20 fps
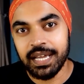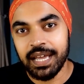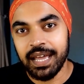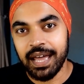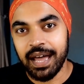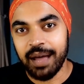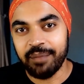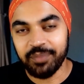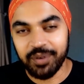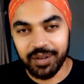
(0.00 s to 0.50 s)

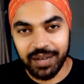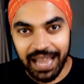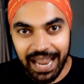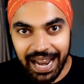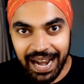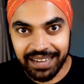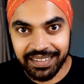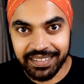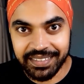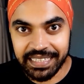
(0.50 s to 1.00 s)
I'm going to
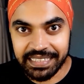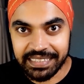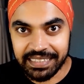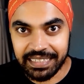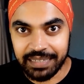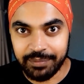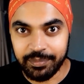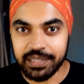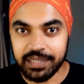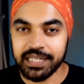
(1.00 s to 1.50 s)
add the data
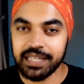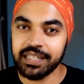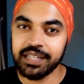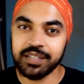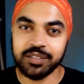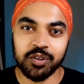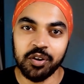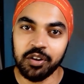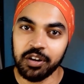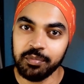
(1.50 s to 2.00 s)
labels and then
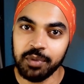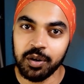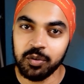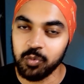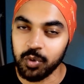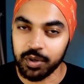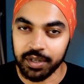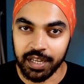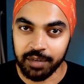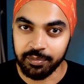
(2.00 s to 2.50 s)
talk about
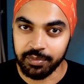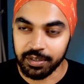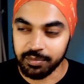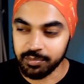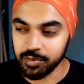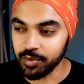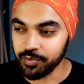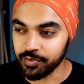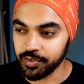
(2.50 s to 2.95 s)
what can be removed.